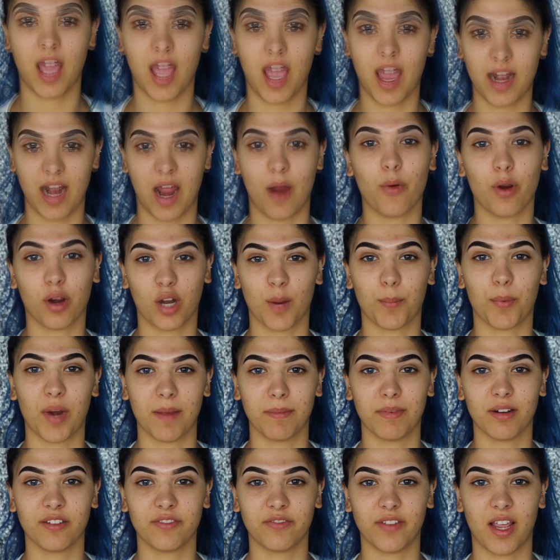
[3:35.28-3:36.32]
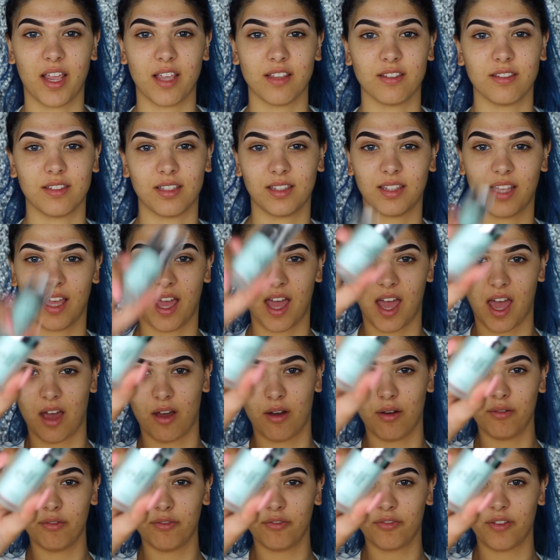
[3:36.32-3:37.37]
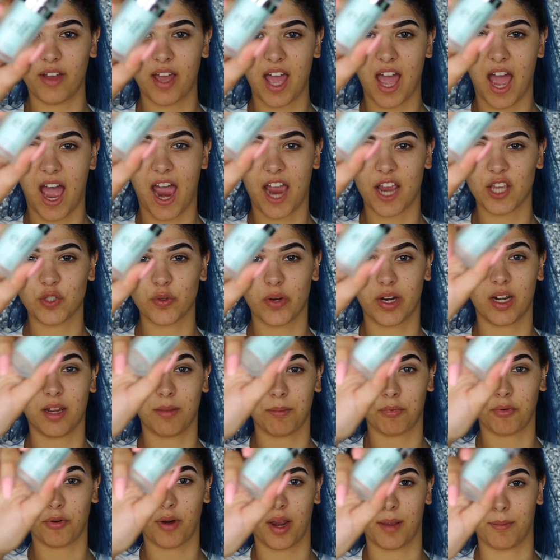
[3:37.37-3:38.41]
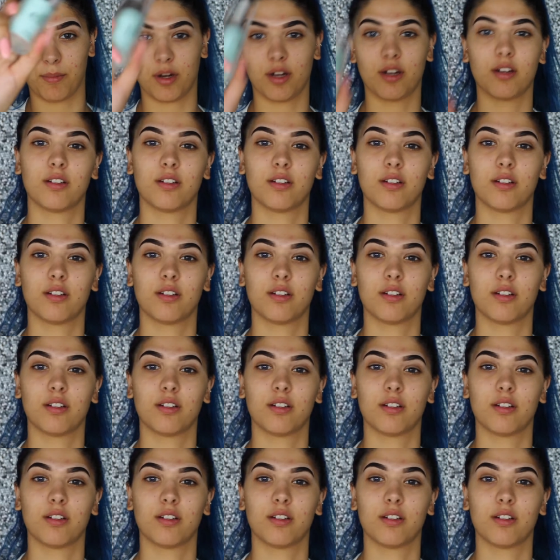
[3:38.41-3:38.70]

And now we're going to prep our face using the Elf Hydrating Primer.